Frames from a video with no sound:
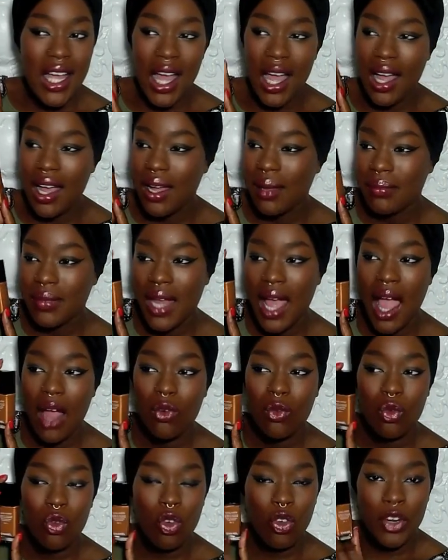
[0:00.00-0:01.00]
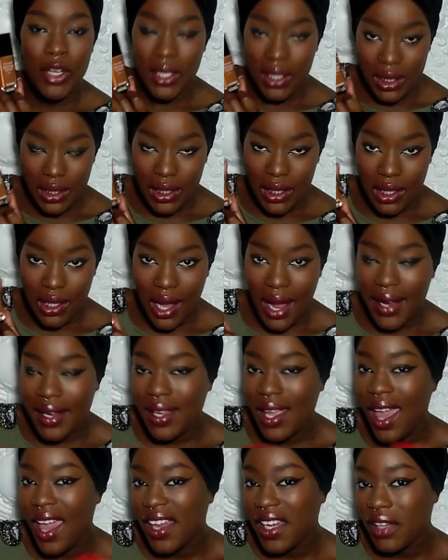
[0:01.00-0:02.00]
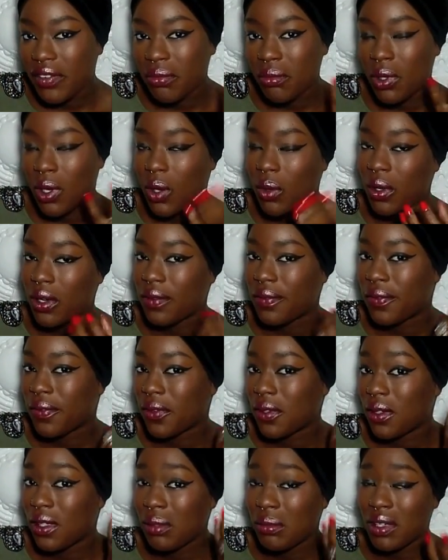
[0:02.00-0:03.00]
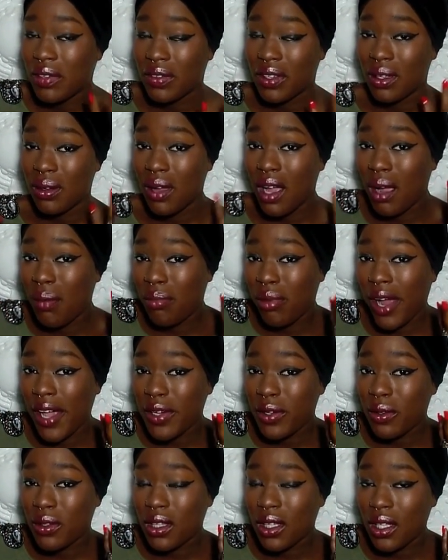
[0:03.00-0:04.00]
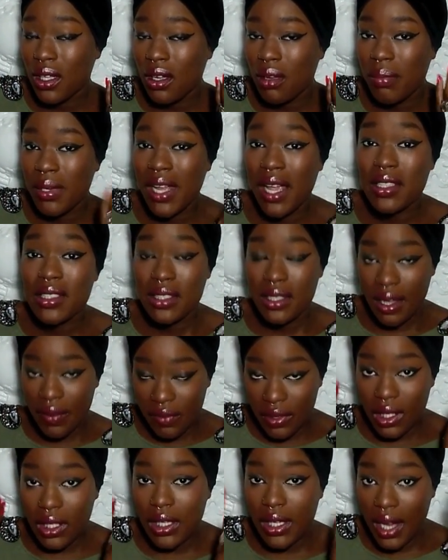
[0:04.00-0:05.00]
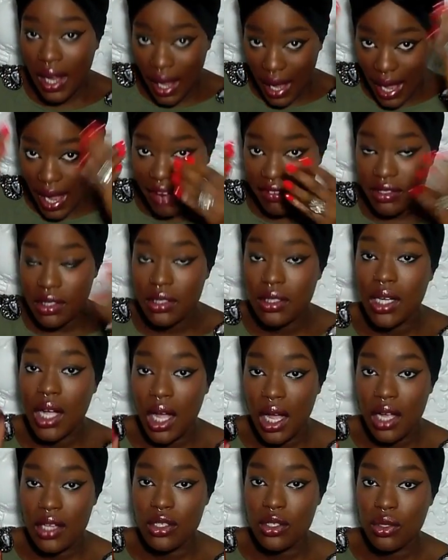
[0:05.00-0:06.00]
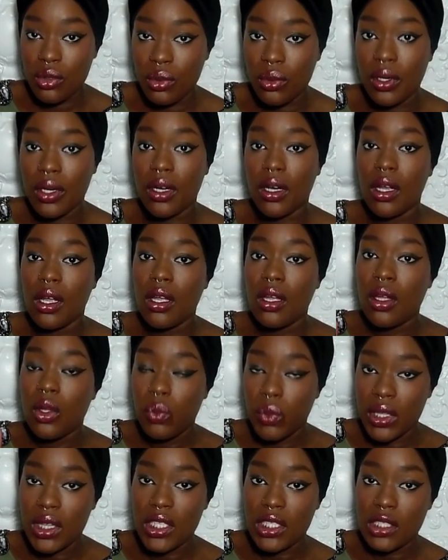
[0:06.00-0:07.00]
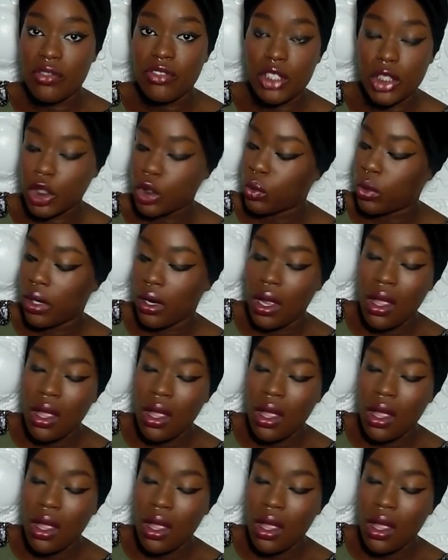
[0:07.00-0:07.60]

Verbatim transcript: Um, not really. I can if I'm going for a little bit of a, a brighter look, but I definitely have to contour with this for sure.